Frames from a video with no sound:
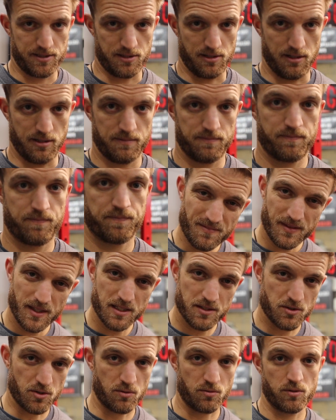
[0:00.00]
are.
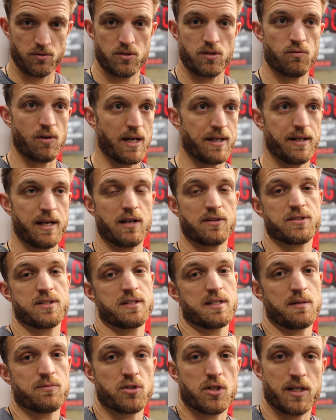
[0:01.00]
So right now,
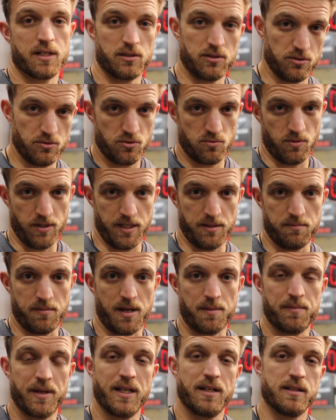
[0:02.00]
since I'm trying to lose weight,
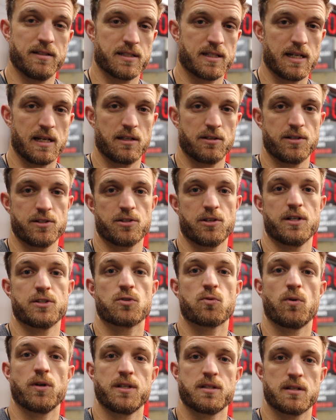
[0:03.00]
my maintenance calories are at
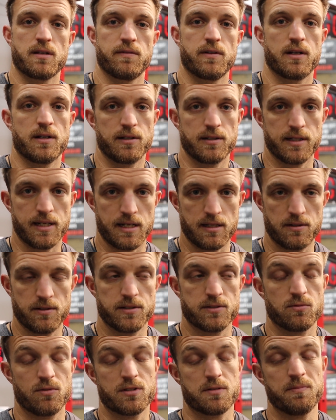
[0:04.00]
2,700
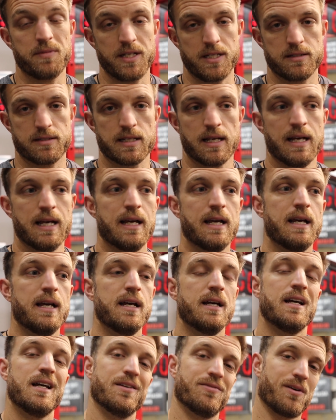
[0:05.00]
calories, which means
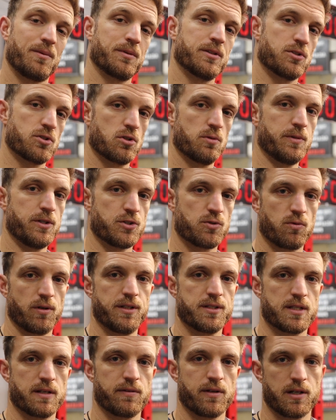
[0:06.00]
if I'm consuming
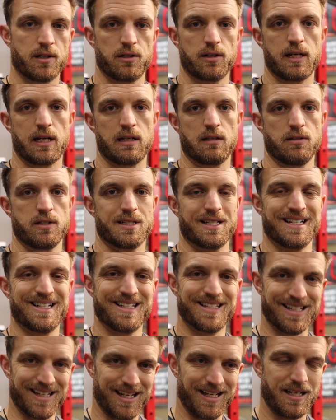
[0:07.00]
2,700 calories a
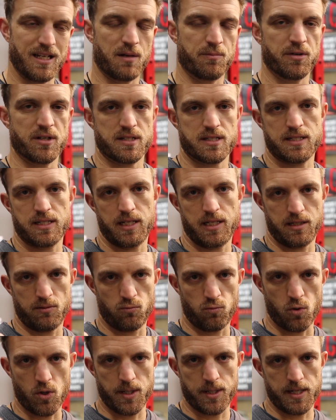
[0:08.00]
day, I'm going to stay
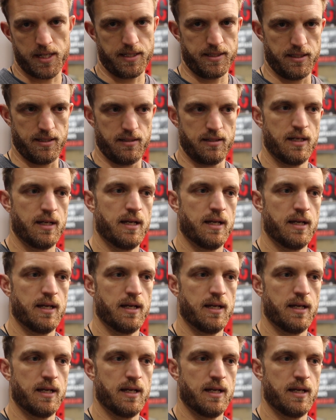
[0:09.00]
at 190.